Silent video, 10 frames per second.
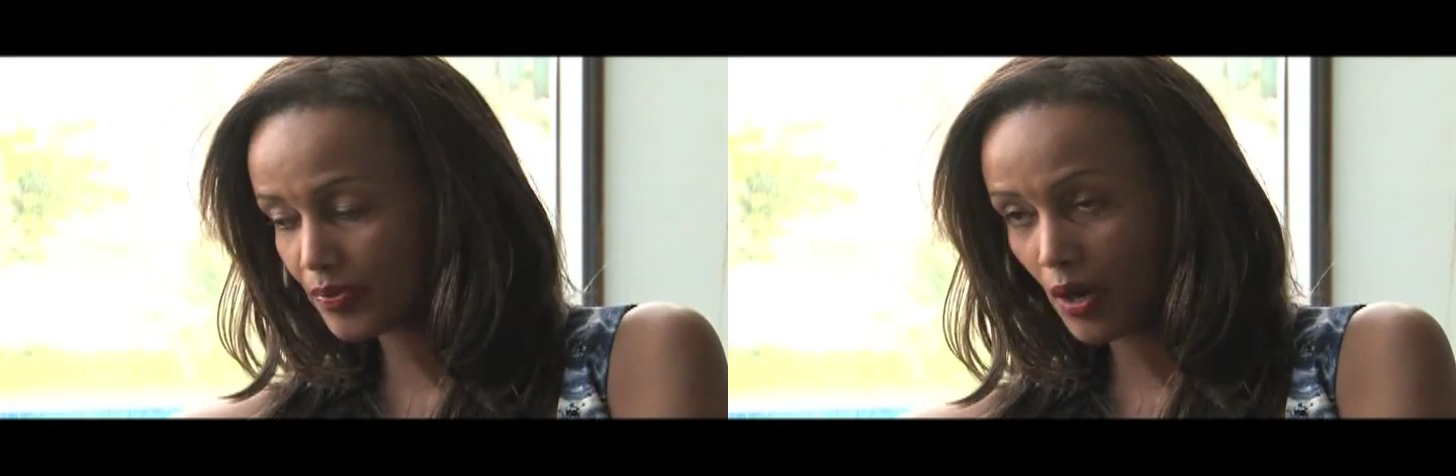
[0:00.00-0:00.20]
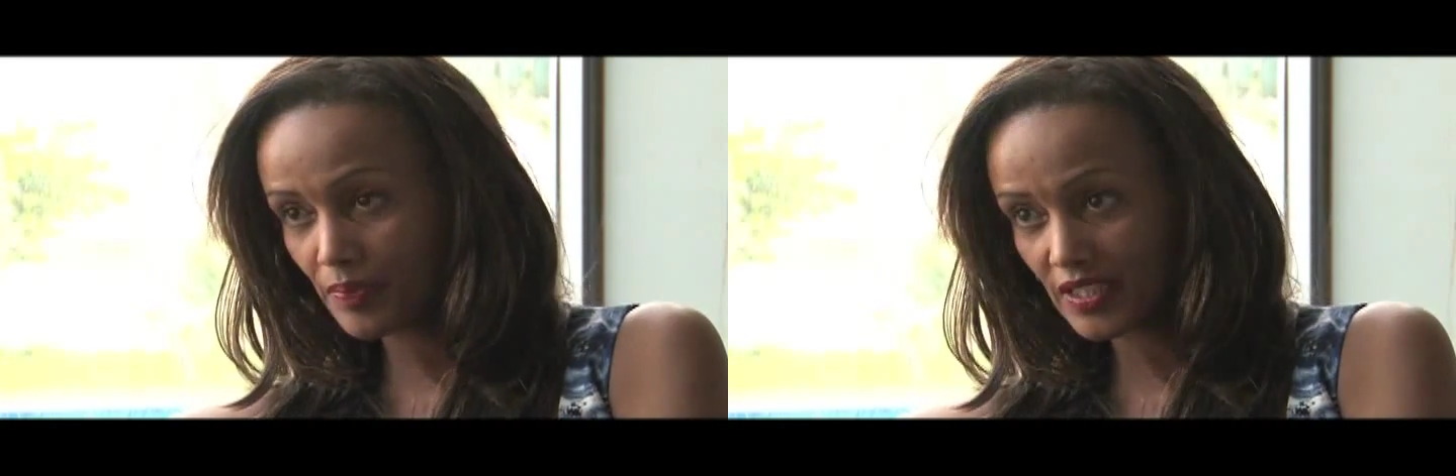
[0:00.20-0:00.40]

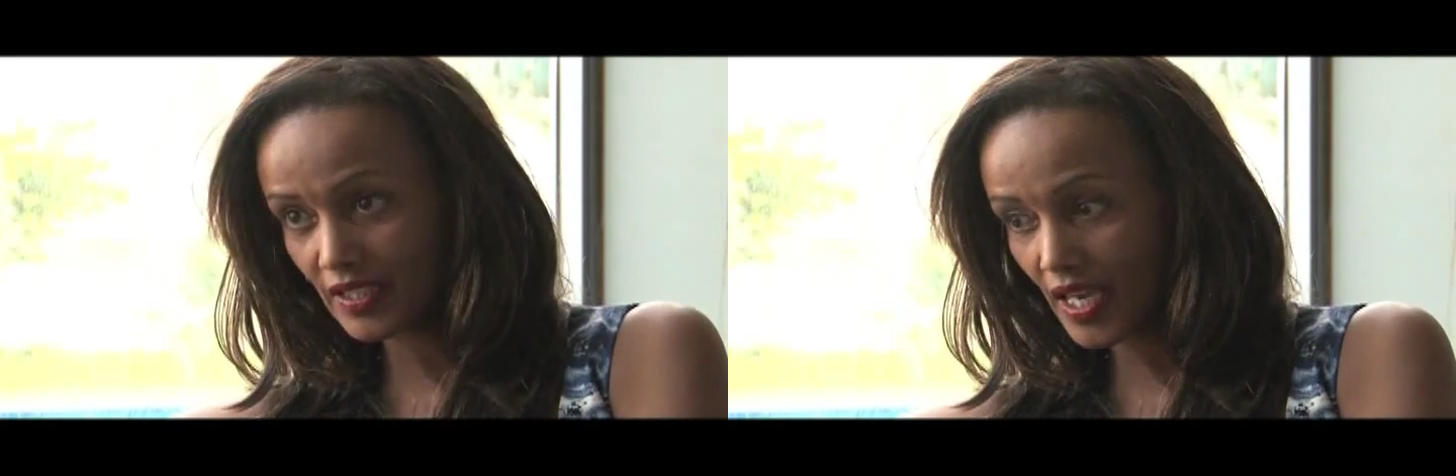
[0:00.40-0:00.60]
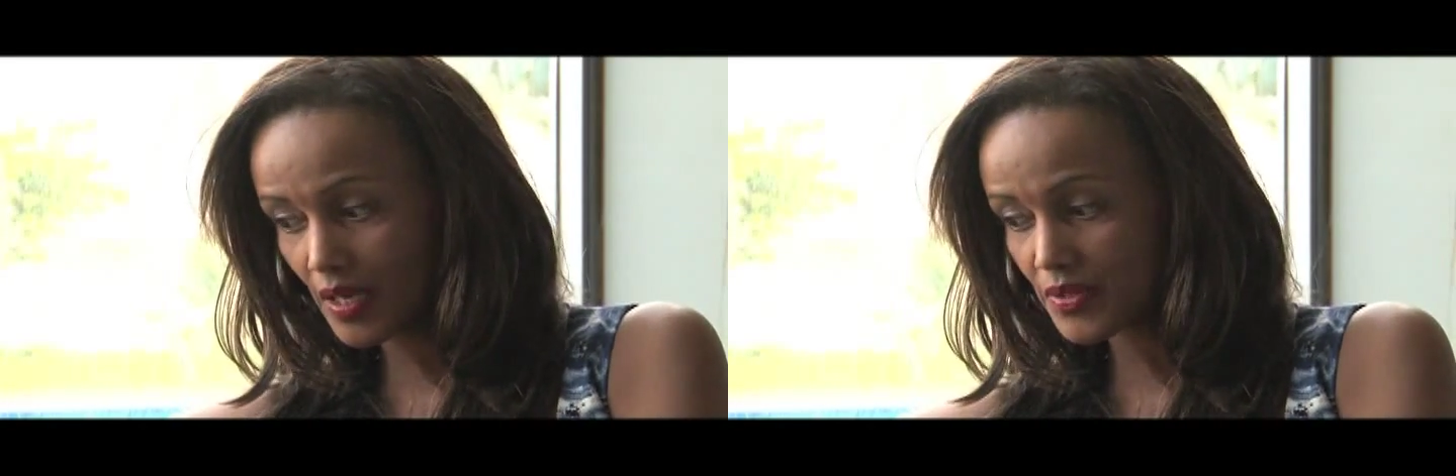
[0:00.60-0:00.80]
property
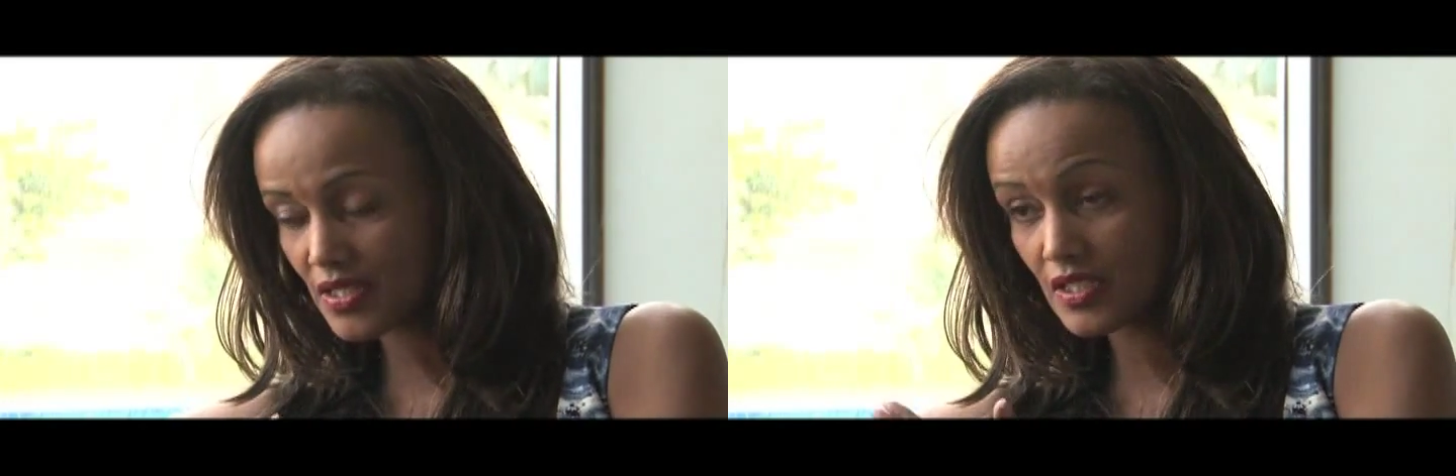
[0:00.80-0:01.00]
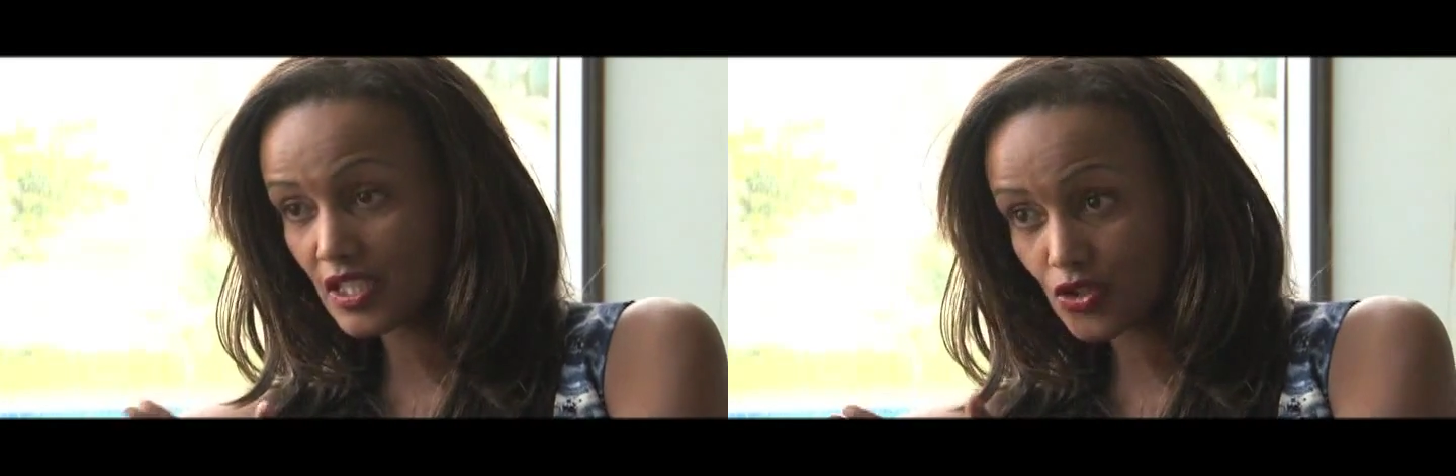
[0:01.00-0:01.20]

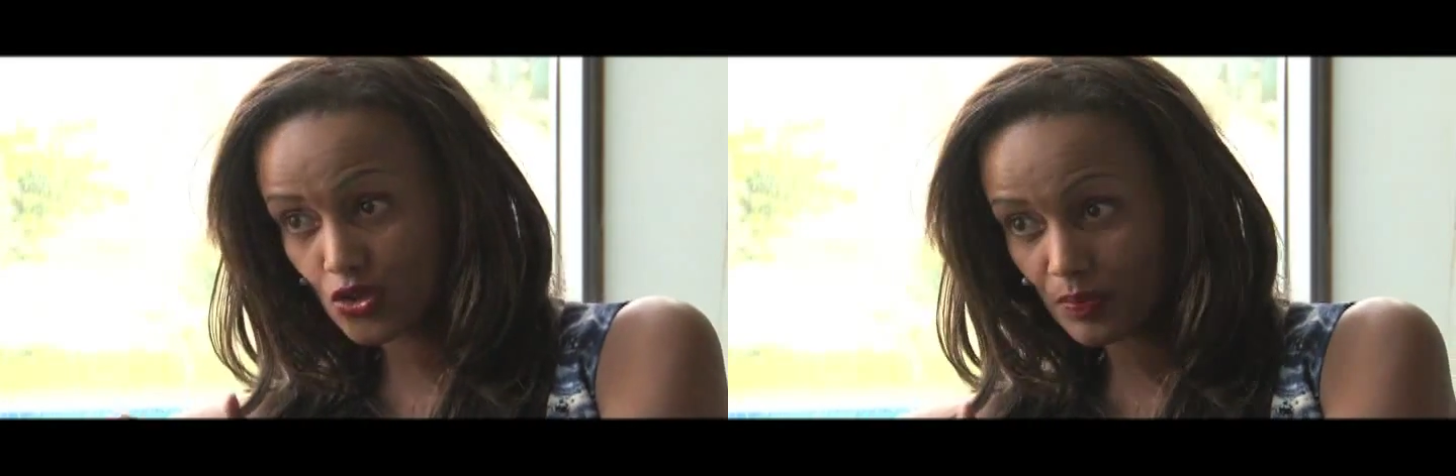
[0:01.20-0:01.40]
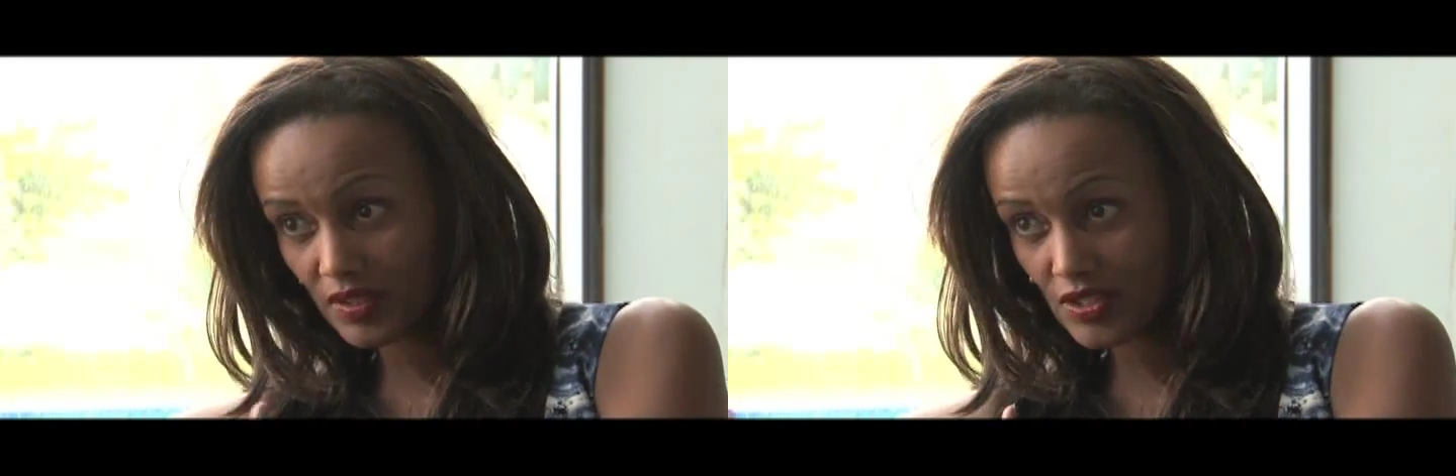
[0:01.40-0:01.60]
names needs
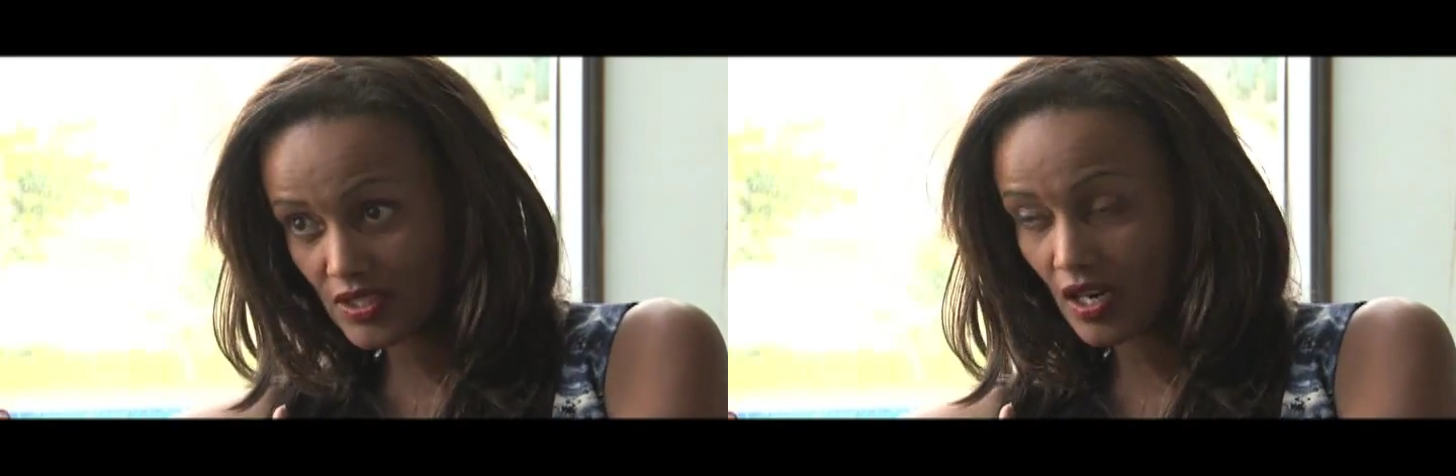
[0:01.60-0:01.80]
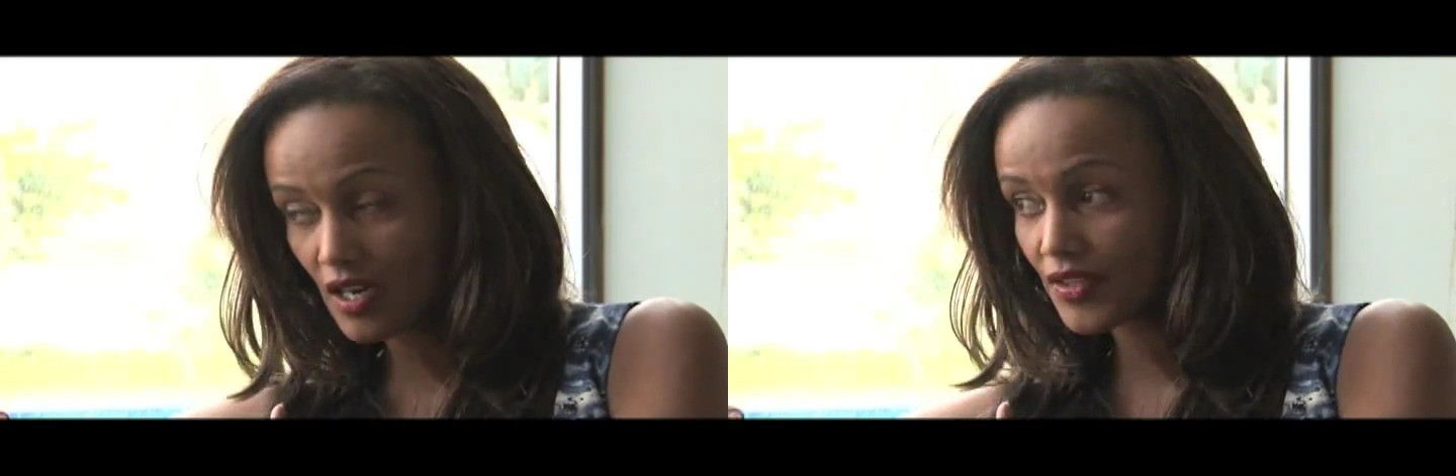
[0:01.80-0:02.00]
to be
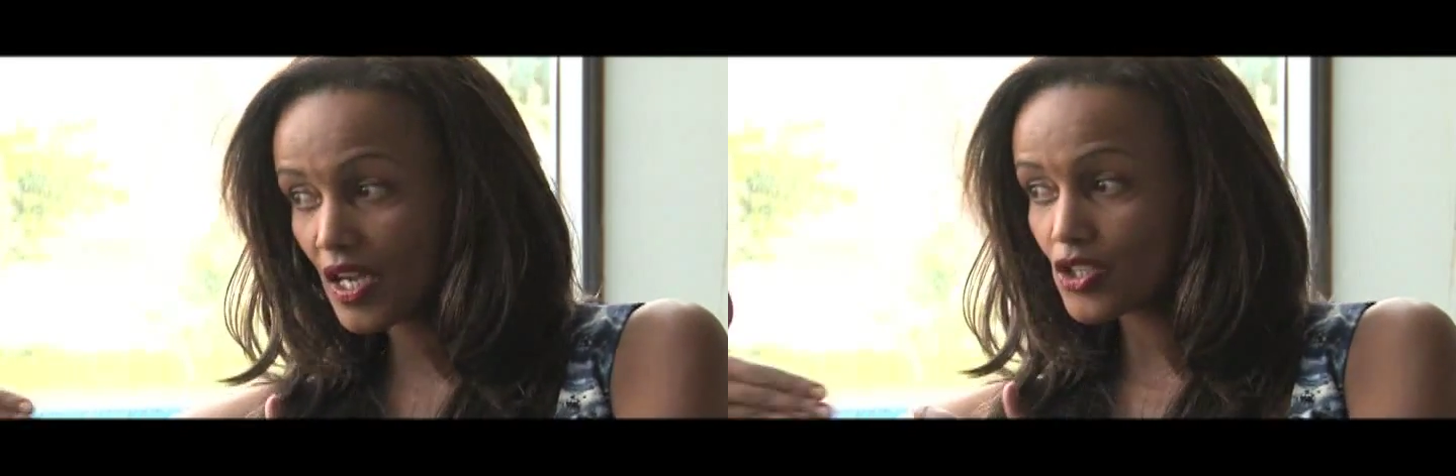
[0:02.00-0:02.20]
reserved